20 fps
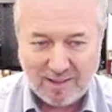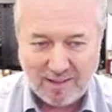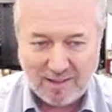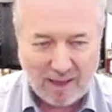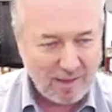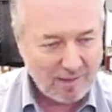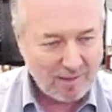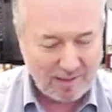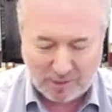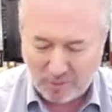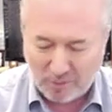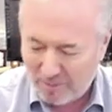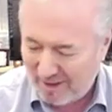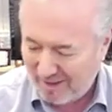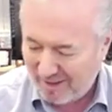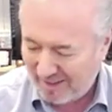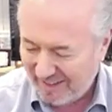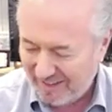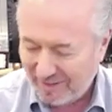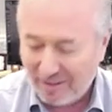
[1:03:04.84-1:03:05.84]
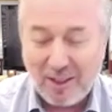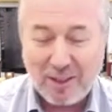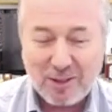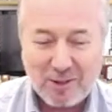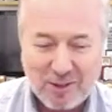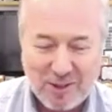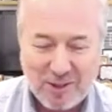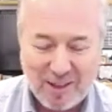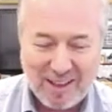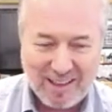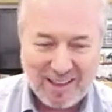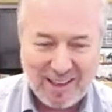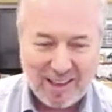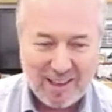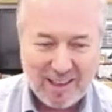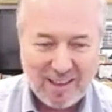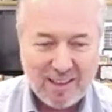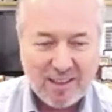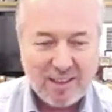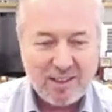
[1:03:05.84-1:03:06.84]
Digo, Money, Estrella.
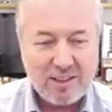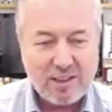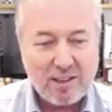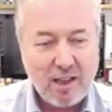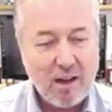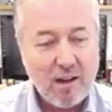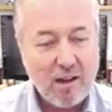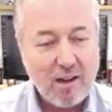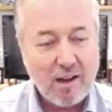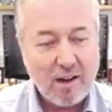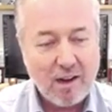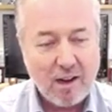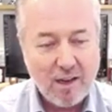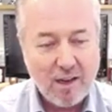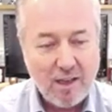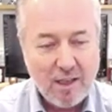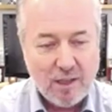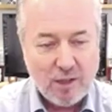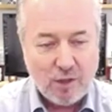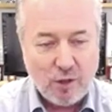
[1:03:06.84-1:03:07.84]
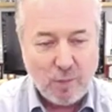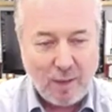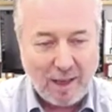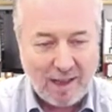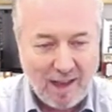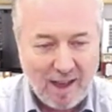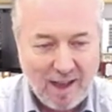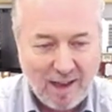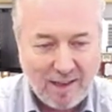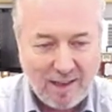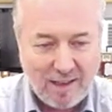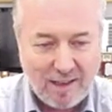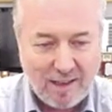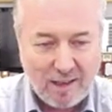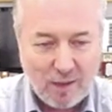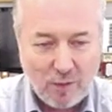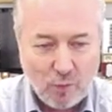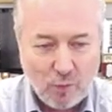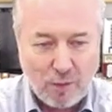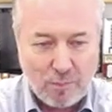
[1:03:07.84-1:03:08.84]
Star. Kublai
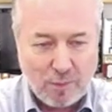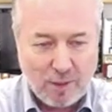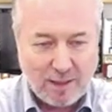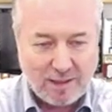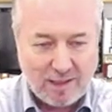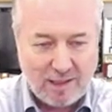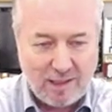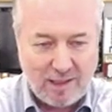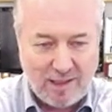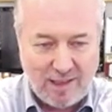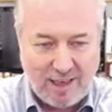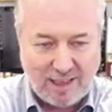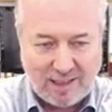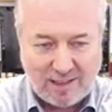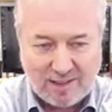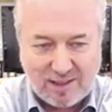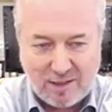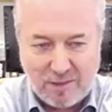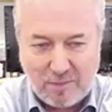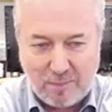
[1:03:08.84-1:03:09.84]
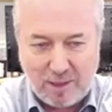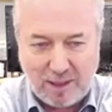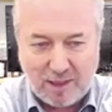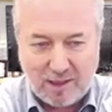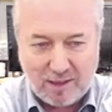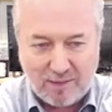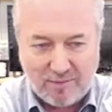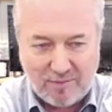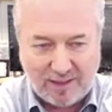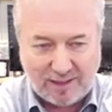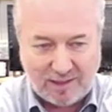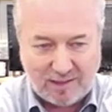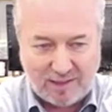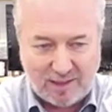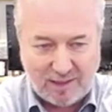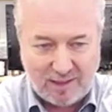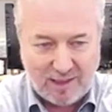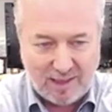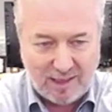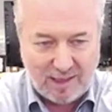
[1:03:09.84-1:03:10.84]
Khan. Would President Nixon be
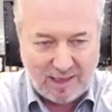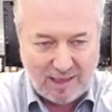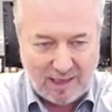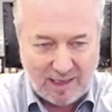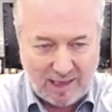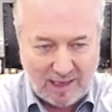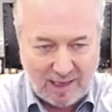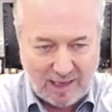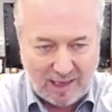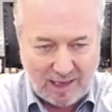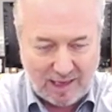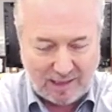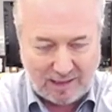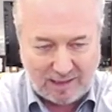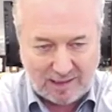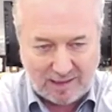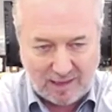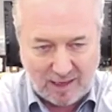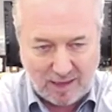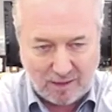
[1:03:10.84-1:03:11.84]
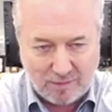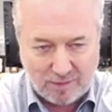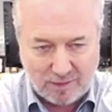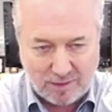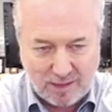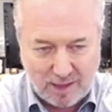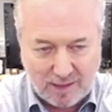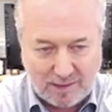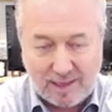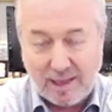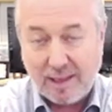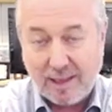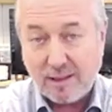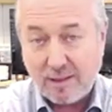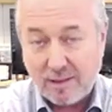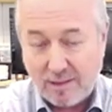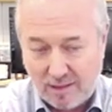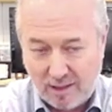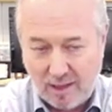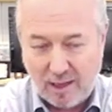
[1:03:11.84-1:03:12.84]
convicted had he not resigned?
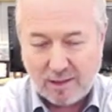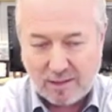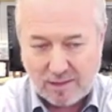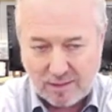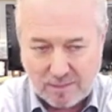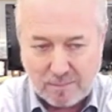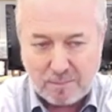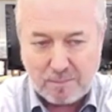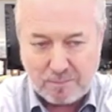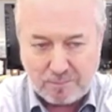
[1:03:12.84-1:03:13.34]
Yes, yes.